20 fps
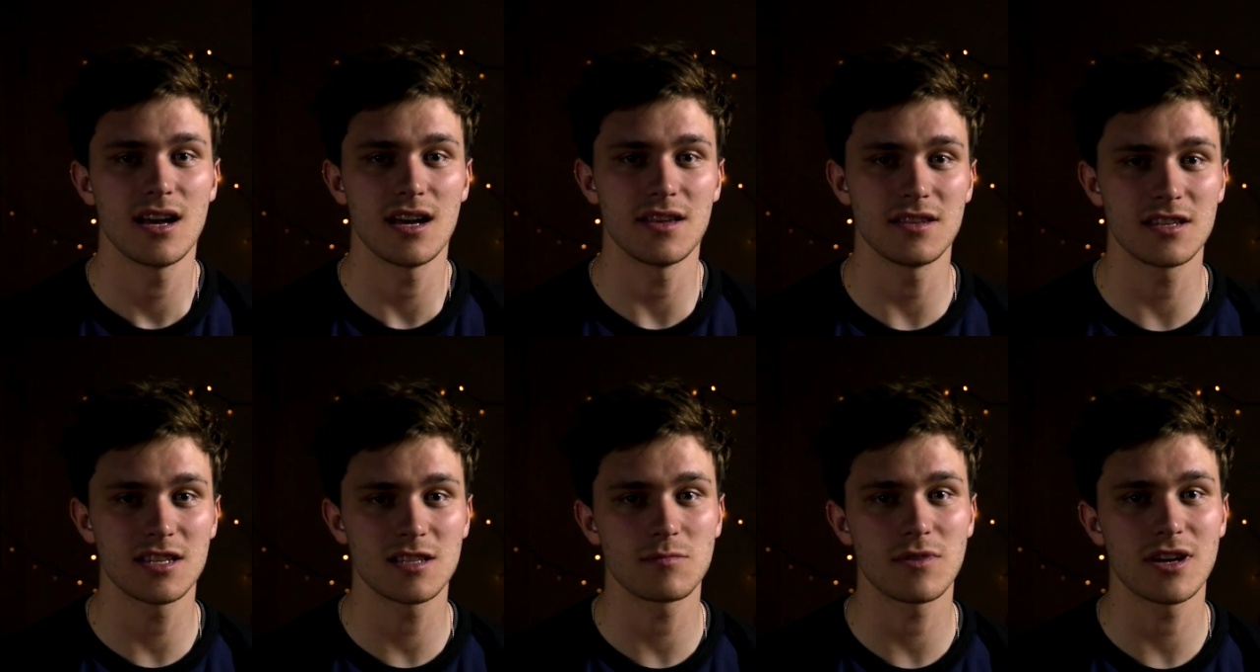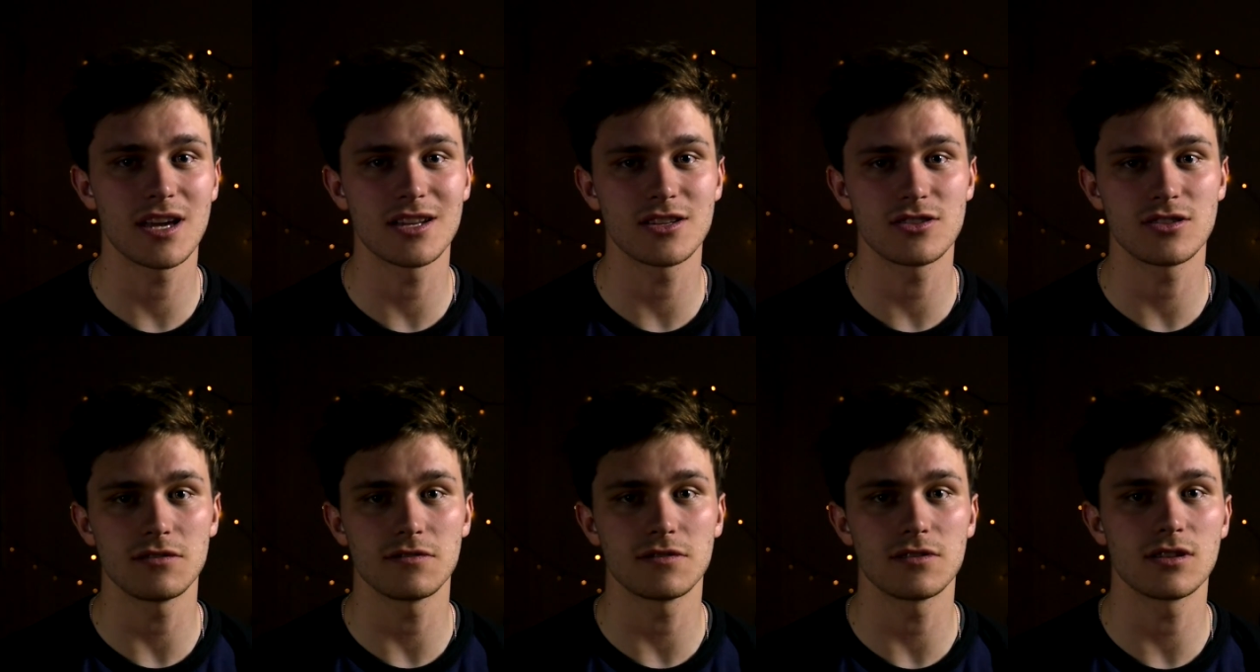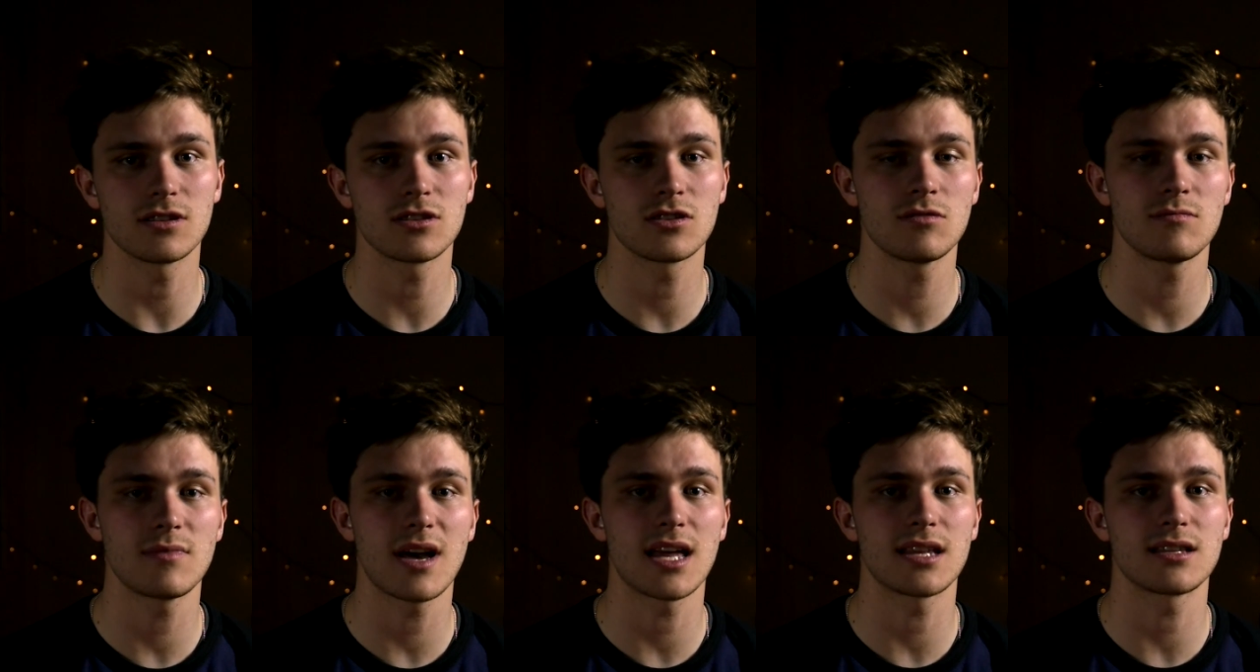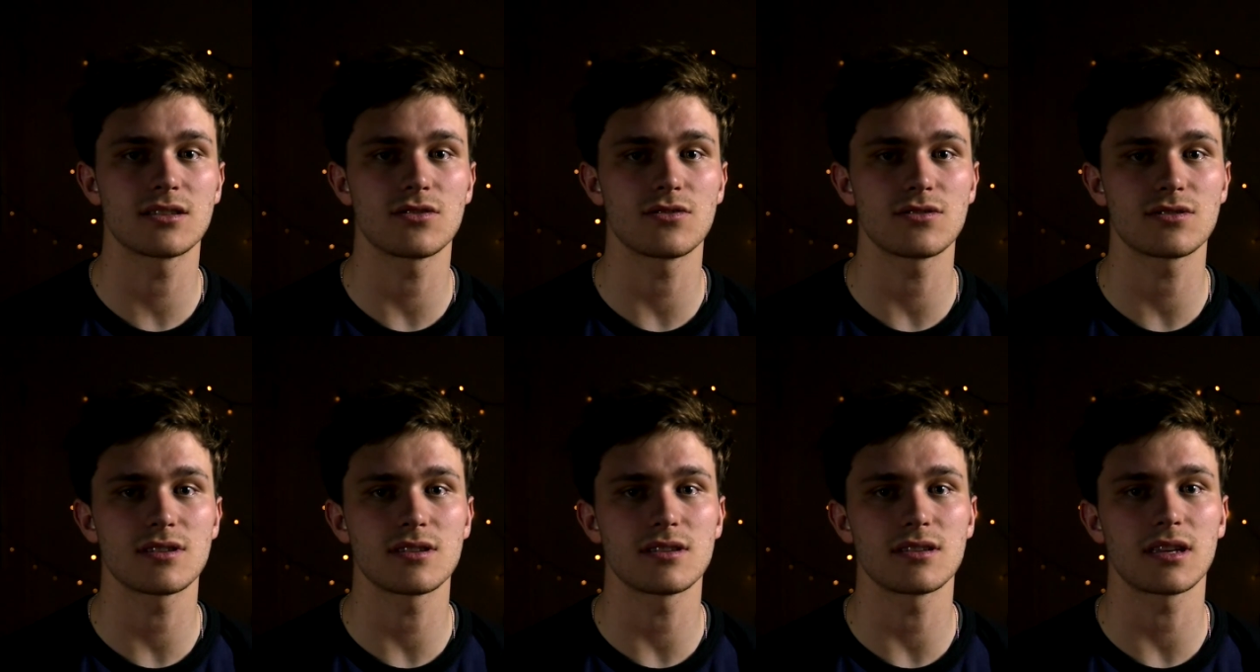and this is my entry for the Tom
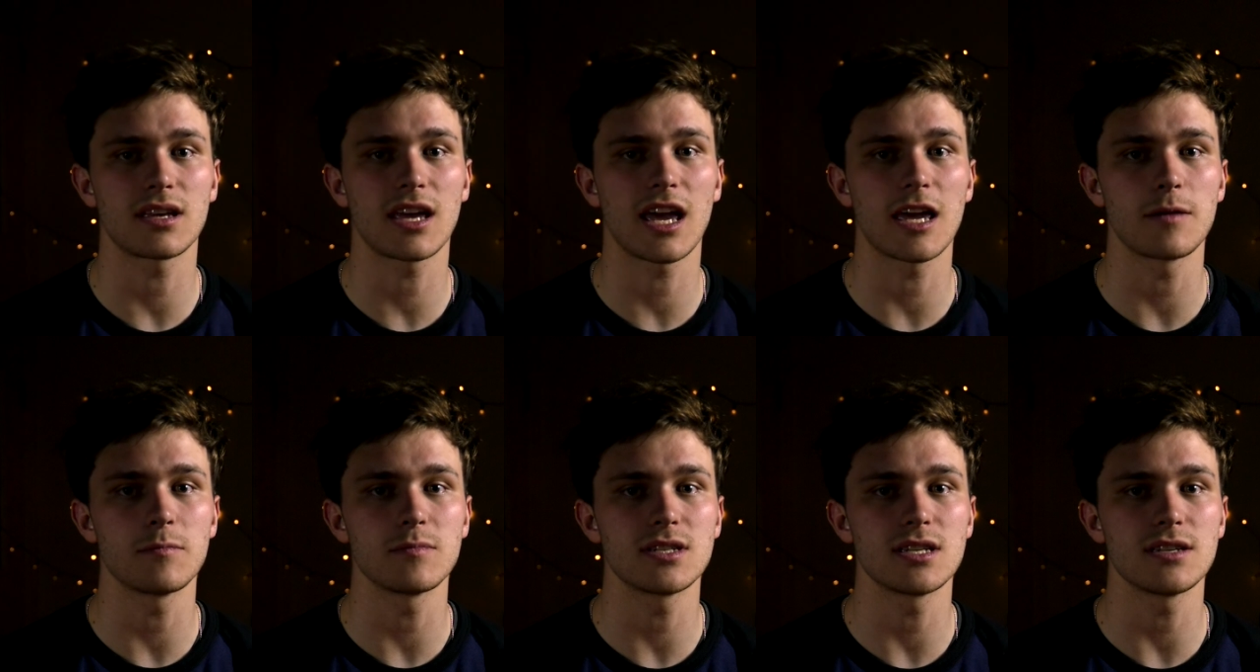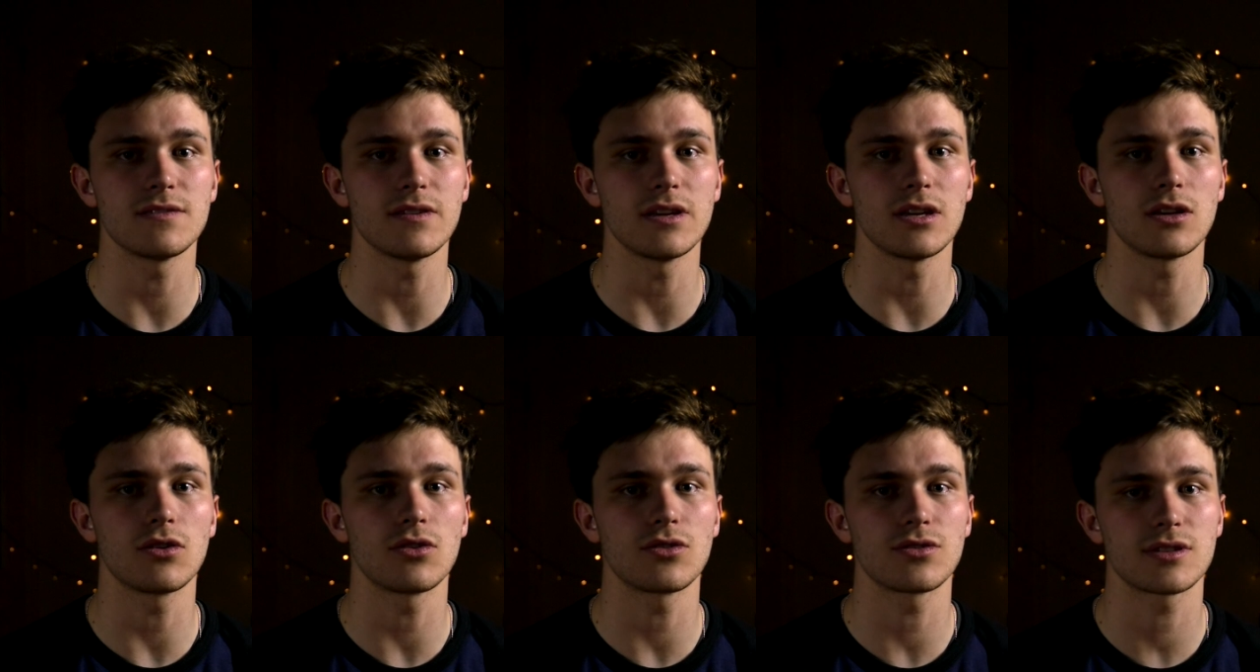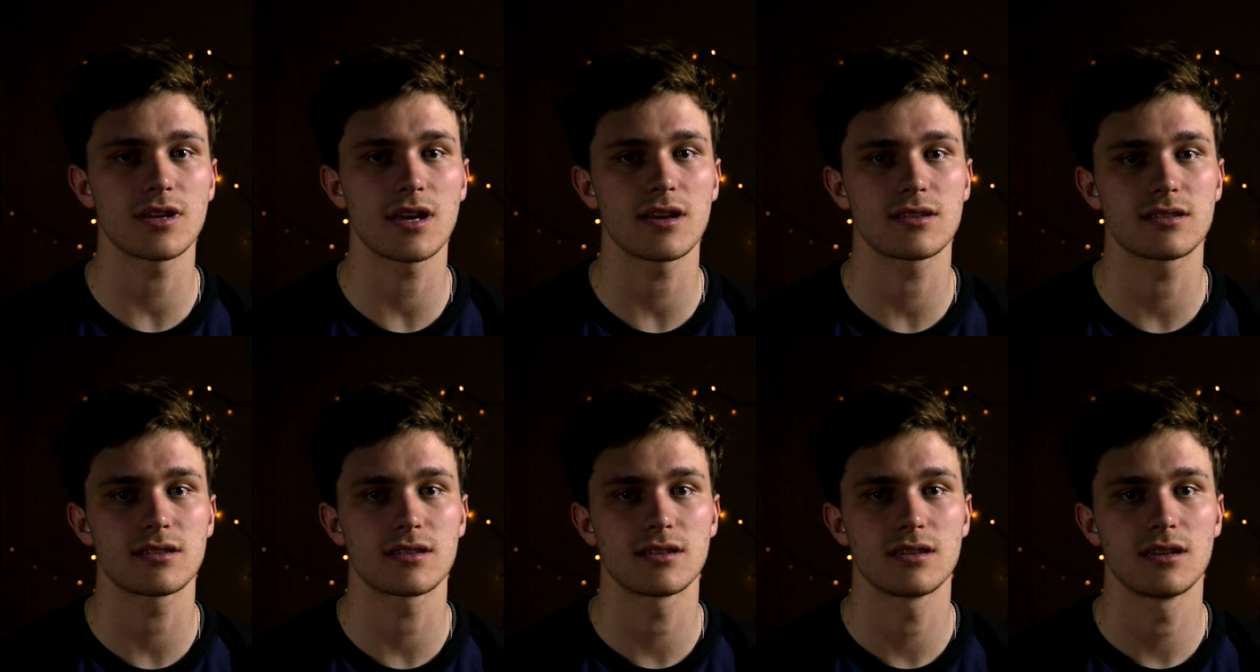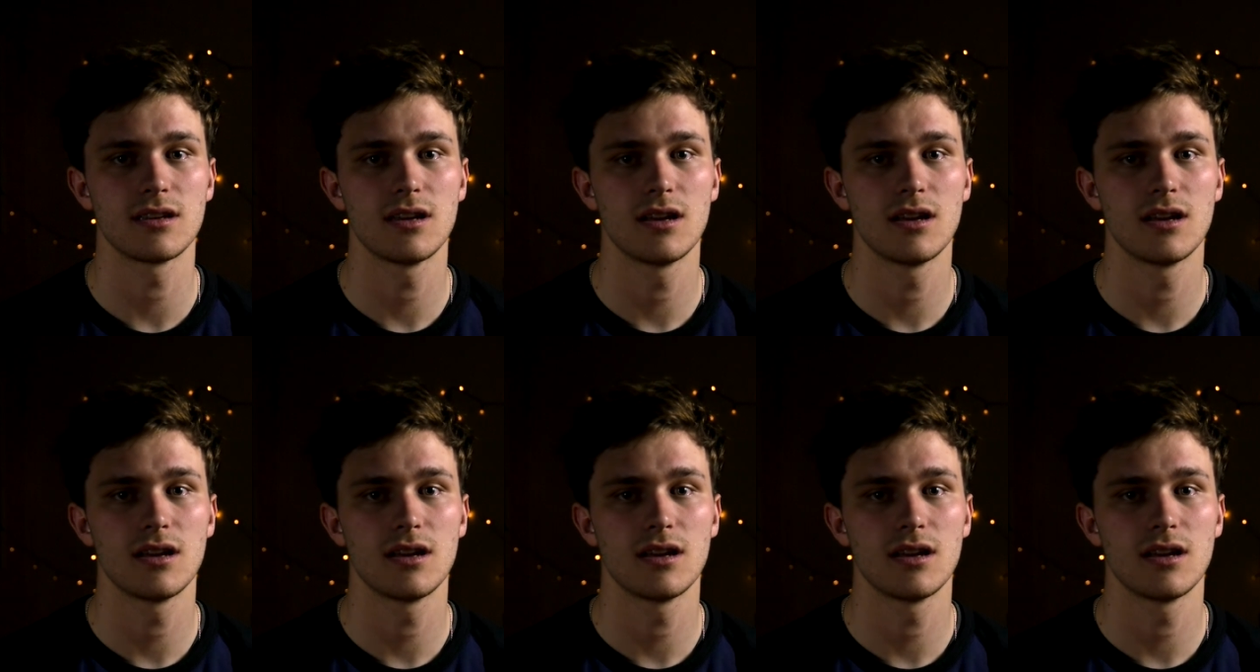Antos and Kane TV contest.